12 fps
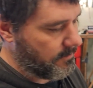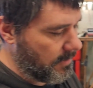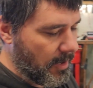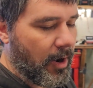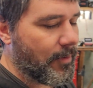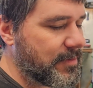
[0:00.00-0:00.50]

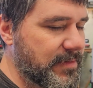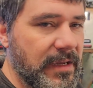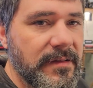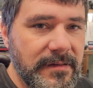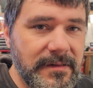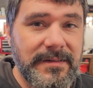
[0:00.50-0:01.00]
The off
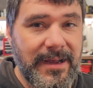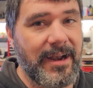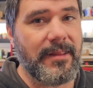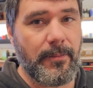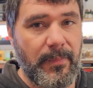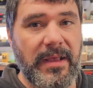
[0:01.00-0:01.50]
season is
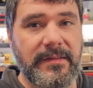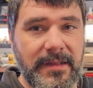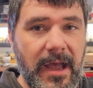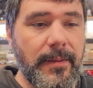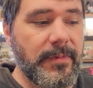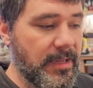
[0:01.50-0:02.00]
kind of the best
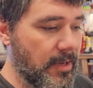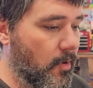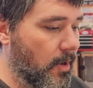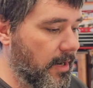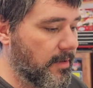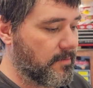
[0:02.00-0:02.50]
time to get
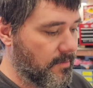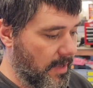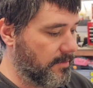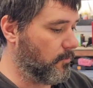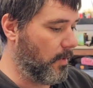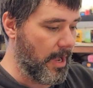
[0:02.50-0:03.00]
on it, so
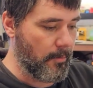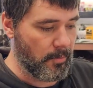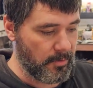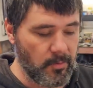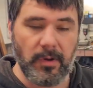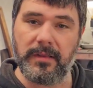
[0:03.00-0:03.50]
that's why
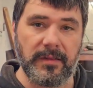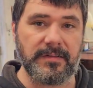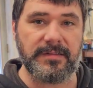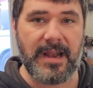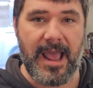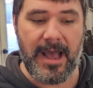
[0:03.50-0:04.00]
we're doing
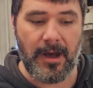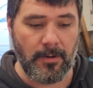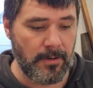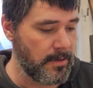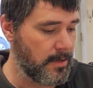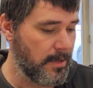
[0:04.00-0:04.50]
this now.